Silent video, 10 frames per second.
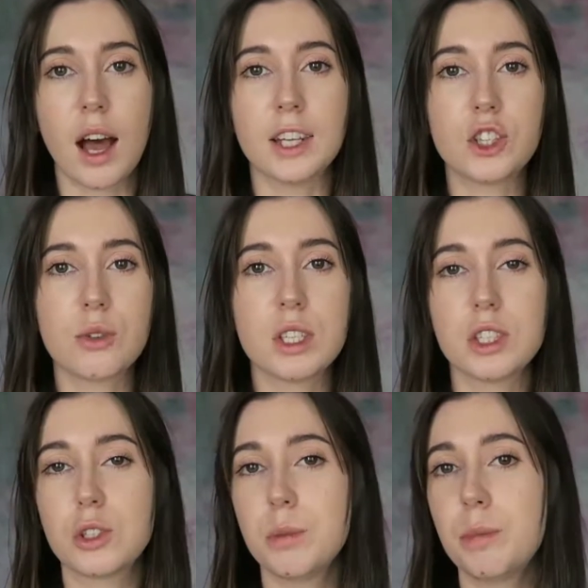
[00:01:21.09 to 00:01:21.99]
I chose
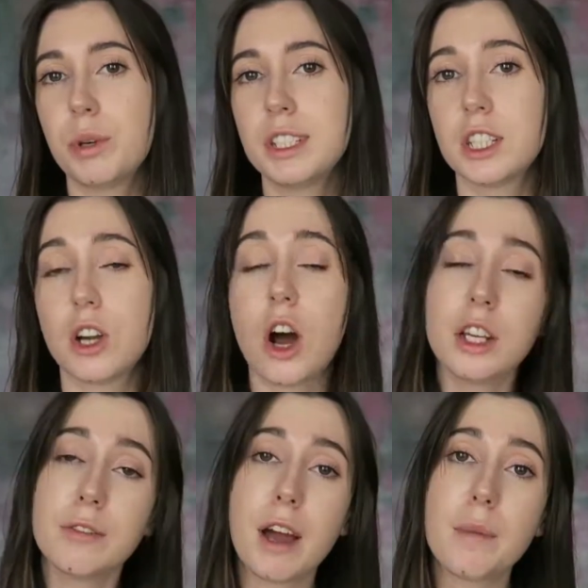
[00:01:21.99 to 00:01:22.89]
these to be printed
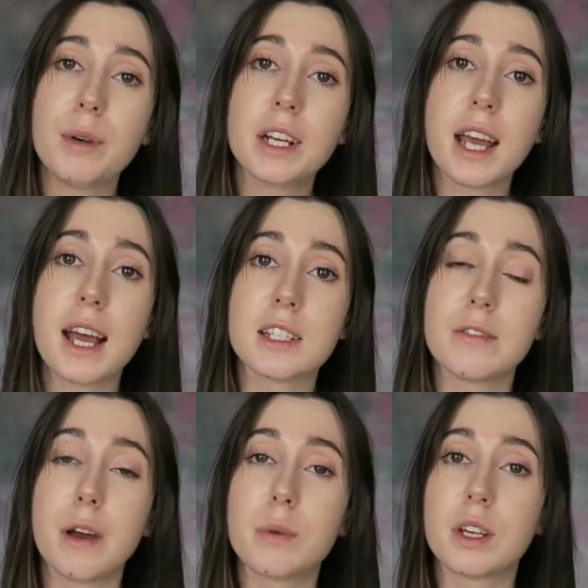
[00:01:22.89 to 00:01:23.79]
on a fabric as
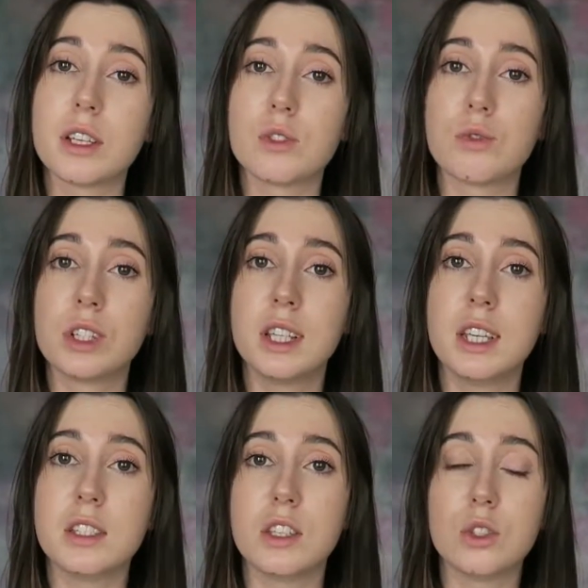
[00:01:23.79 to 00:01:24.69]
fabric is really
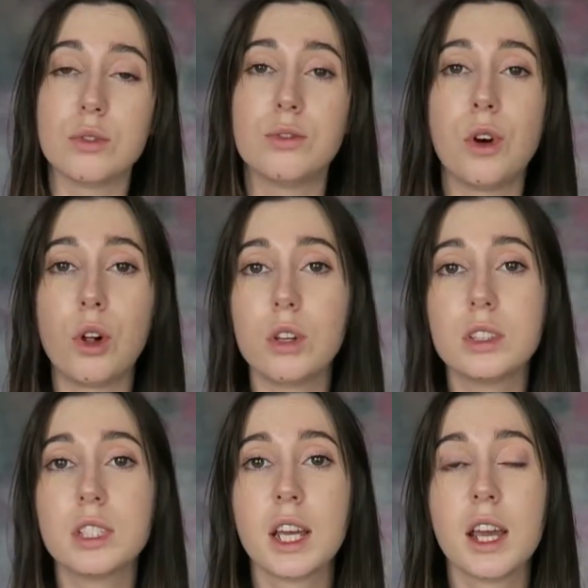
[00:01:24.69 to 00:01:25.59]
easy to
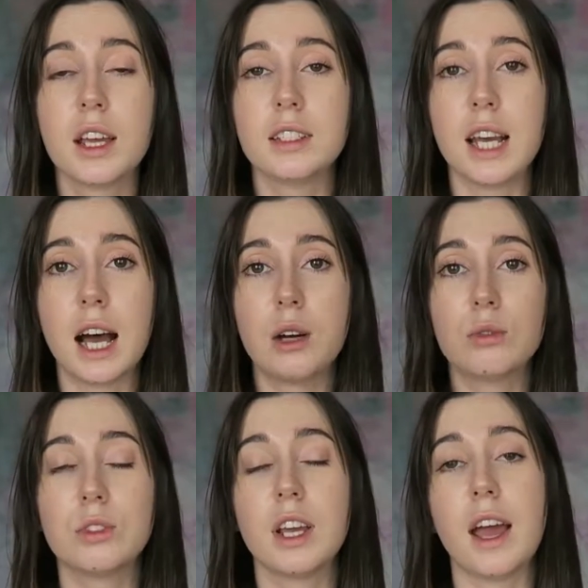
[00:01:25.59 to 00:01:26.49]
fold
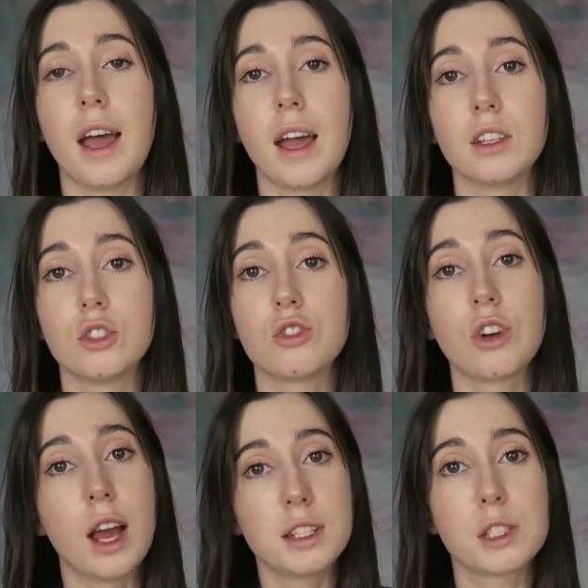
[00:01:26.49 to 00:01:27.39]
down and
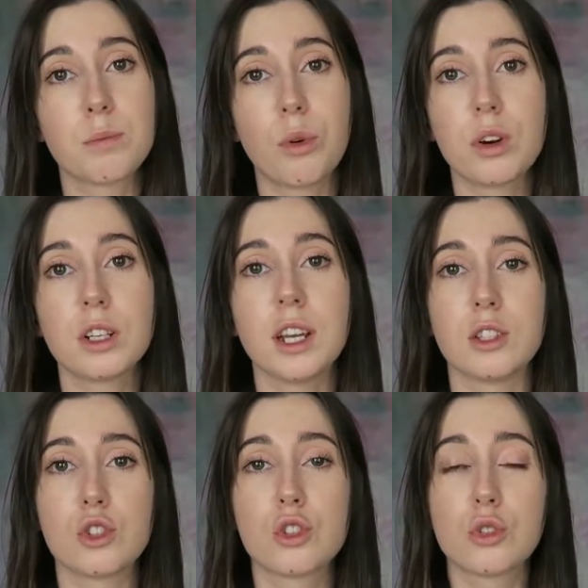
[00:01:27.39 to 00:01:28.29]
transport
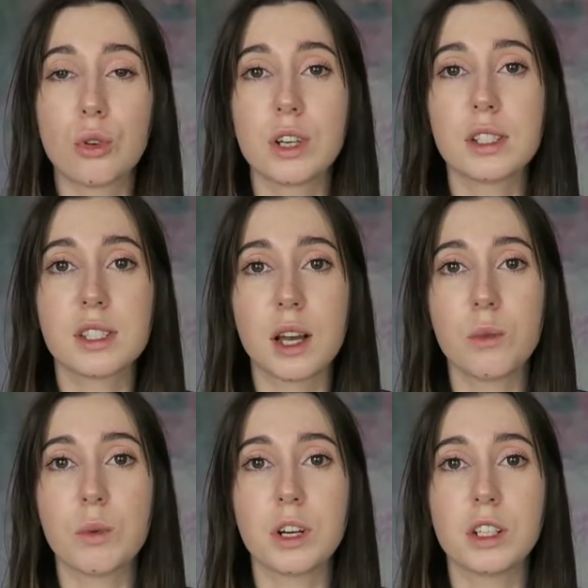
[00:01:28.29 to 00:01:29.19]
and store it
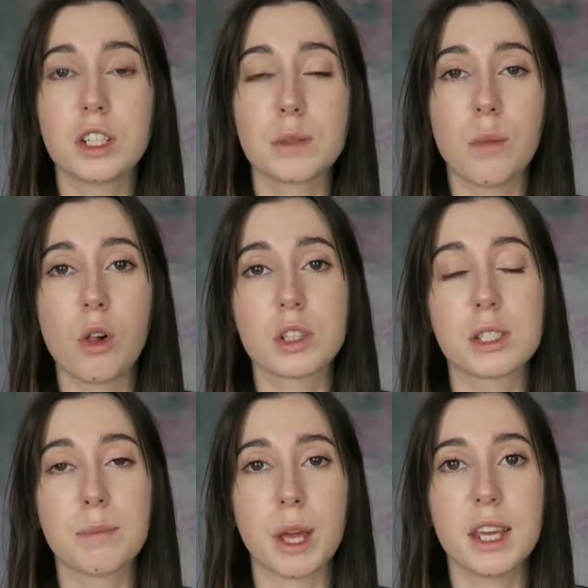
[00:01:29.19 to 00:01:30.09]
somewhere in a small
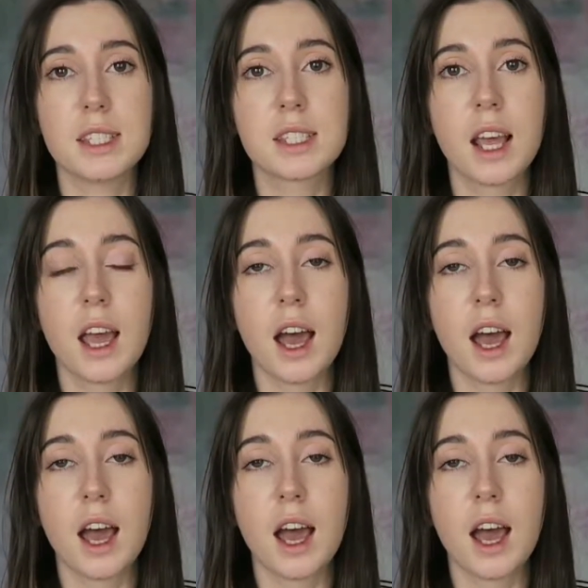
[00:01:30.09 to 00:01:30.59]
space.